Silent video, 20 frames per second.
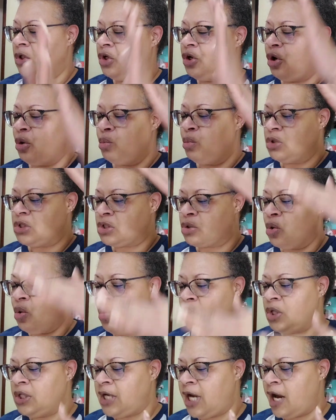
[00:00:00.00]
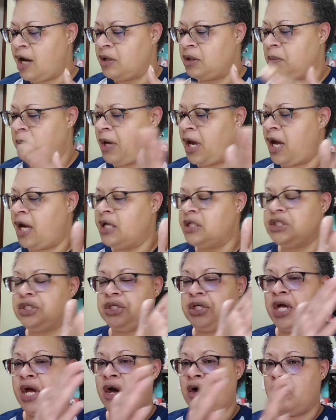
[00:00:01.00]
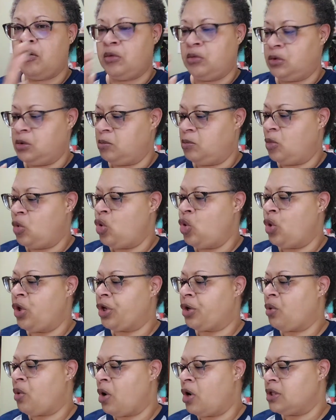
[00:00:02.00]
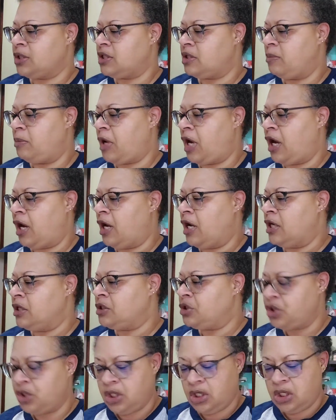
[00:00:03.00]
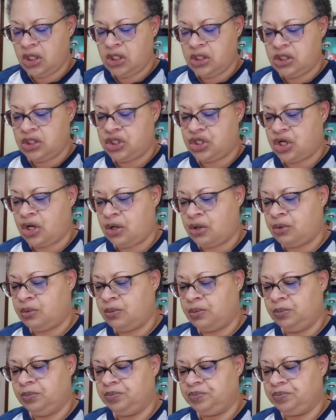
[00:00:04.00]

you know, was going down the page and now I was going across the page. So